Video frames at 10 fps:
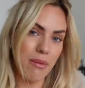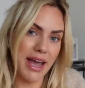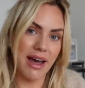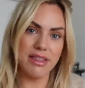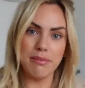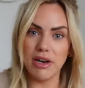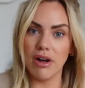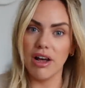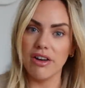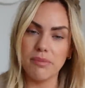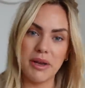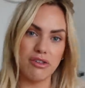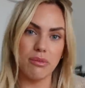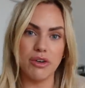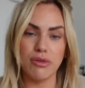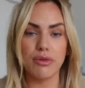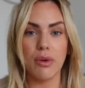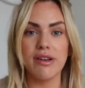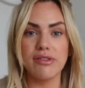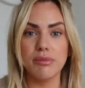We had them in our last bedroom, which was
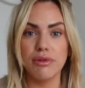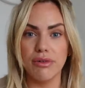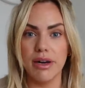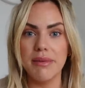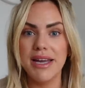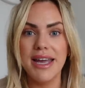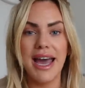quite a small room,